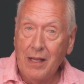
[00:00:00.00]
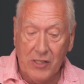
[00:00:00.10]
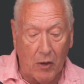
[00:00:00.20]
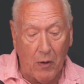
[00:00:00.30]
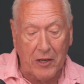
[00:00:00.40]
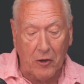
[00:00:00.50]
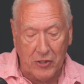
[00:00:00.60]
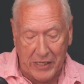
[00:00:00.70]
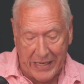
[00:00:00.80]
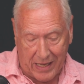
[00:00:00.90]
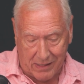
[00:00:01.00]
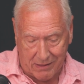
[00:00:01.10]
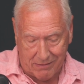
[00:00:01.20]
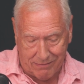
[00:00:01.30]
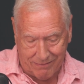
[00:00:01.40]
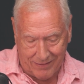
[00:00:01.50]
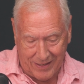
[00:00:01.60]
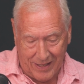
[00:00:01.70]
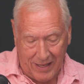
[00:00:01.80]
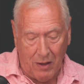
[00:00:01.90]
So I got a yes.
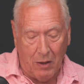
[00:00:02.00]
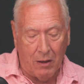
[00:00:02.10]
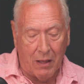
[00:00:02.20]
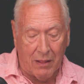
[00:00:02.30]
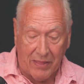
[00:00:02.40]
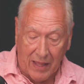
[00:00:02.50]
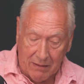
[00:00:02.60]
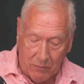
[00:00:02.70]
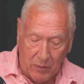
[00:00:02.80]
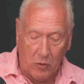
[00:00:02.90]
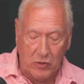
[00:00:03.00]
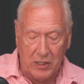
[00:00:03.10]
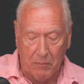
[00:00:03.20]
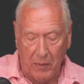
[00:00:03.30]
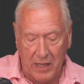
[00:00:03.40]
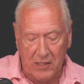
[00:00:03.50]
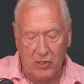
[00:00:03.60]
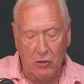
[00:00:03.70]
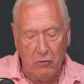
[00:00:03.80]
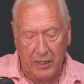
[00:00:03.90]
Then we wanted to buy
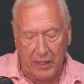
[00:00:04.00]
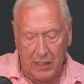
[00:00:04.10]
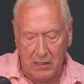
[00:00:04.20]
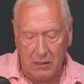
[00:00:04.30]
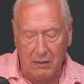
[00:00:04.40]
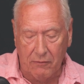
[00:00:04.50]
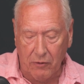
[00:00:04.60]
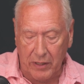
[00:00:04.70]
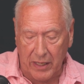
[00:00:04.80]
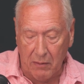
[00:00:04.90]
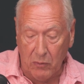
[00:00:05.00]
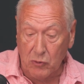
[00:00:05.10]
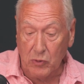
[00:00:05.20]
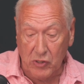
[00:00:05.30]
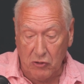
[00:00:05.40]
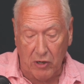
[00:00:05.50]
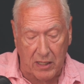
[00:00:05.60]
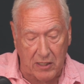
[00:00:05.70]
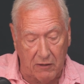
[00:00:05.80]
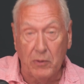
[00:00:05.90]
2 tickets for a game which was
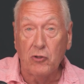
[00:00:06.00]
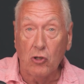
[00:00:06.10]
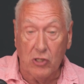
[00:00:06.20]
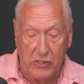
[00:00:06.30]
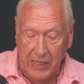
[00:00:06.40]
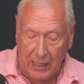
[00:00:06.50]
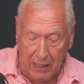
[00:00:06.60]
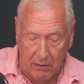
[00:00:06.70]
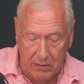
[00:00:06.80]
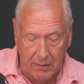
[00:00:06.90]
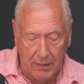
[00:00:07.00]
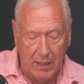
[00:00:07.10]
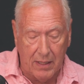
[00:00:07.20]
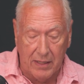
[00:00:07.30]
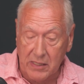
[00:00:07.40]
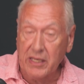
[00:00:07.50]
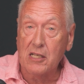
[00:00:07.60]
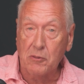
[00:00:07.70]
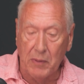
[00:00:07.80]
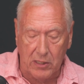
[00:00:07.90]
attractive, but not a sellout. This
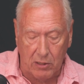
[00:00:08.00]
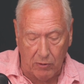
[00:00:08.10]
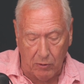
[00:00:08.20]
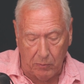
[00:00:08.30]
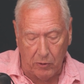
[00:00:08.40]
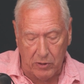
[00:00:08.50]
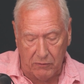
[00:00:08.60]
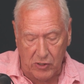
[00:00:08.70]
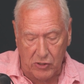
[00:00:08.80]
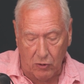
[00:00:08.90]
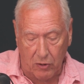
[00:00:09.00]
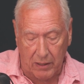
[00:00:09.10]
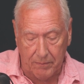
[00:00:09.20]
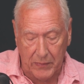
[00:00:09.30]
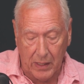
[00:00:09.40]
gets me to the real point of the story.